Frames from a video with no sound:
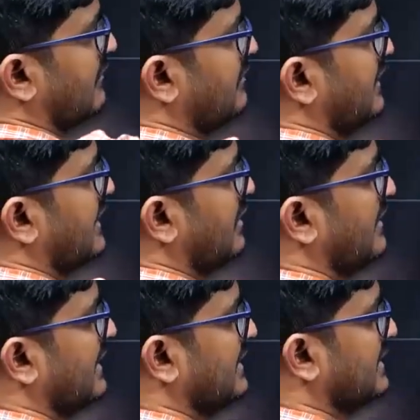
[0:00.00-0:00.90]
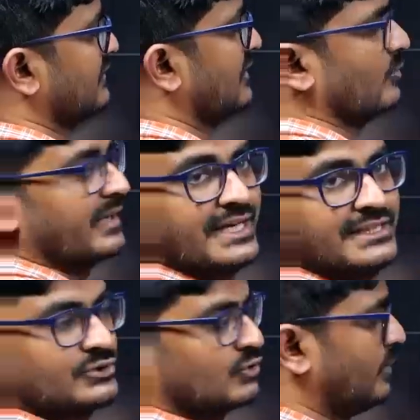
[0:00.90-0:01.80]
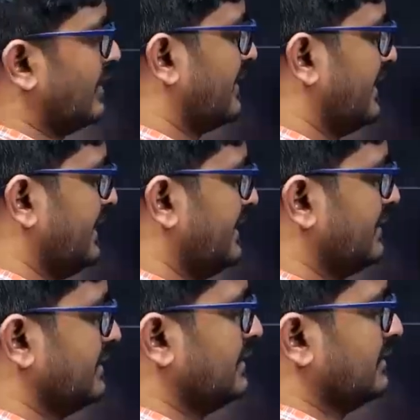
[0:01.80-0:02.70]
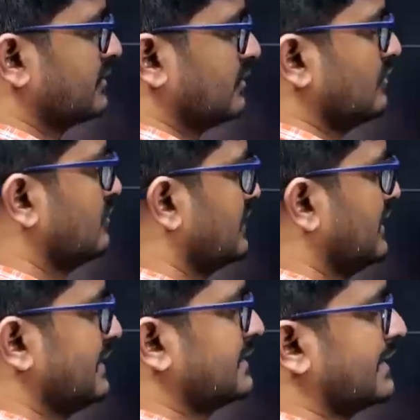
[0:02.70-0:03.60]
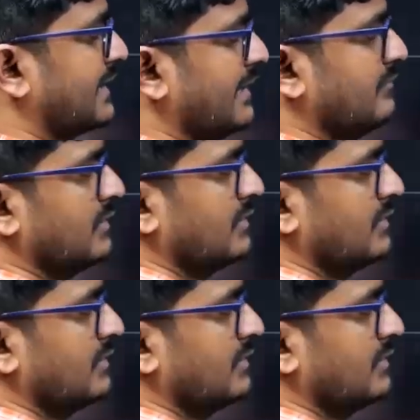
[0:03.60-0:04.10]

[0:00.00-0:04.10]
From here I will be getting this one. Omega is 2 pi by t. So this is the time